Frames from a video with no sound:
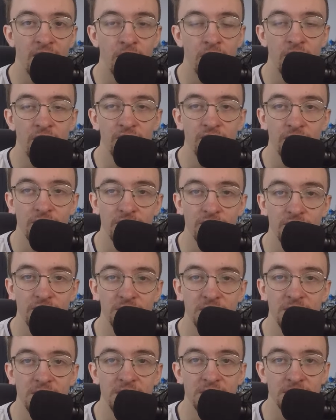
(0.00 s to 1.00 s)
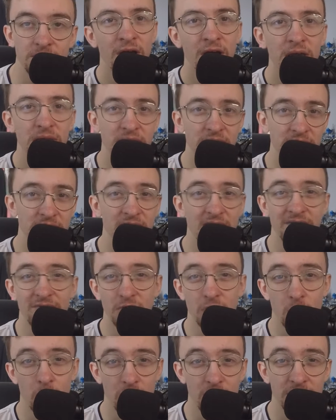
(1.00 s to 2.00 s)
halfway through the season. They still have
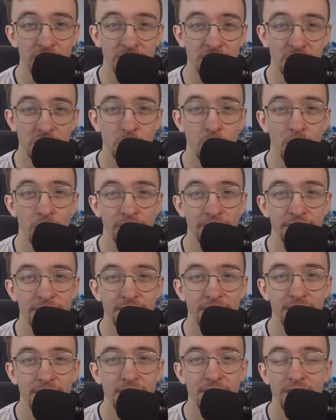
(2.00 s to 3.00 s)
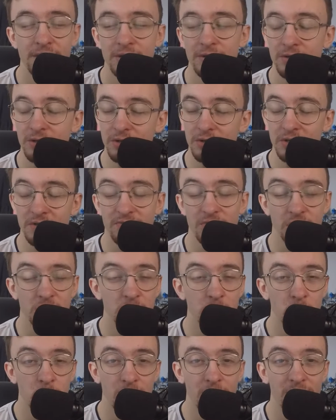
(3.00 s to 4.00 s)
a quality squad. You know, they've got
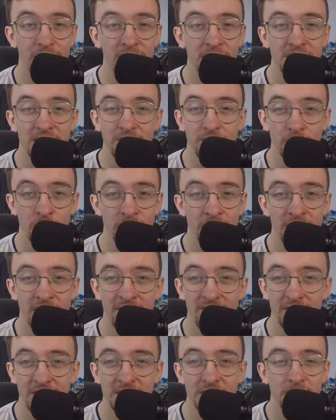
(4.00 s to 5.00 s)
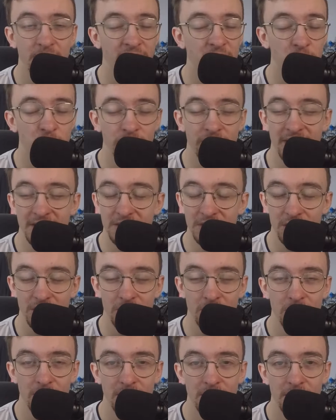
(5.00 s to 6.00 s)
some great players like Ruben Neves, Pedro
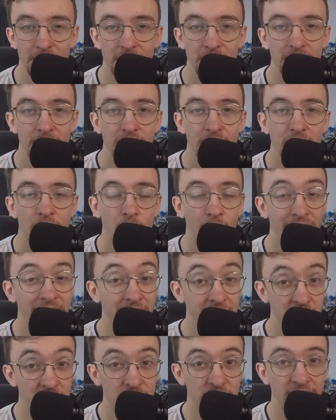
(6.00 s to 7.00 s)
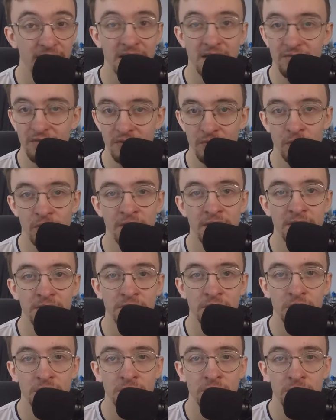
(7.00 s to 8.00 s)
Neto, Hwang Hee-chan. If he really
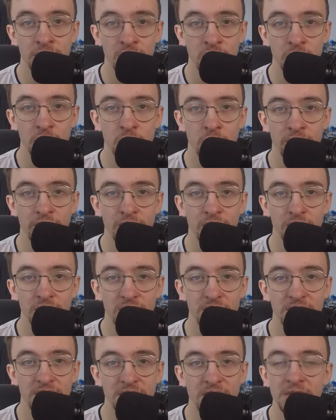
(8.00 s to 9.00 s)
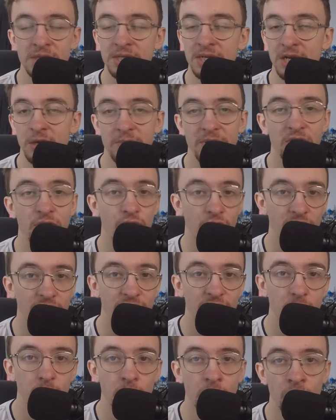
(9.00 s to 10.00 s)
can start scoring goals this season, he'll be great
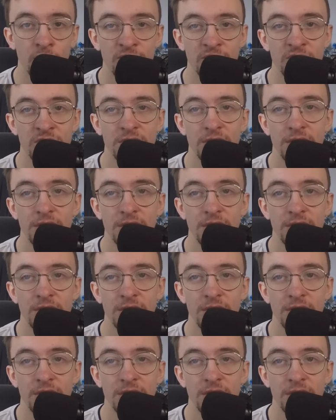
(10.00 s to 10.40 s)
for Wolves.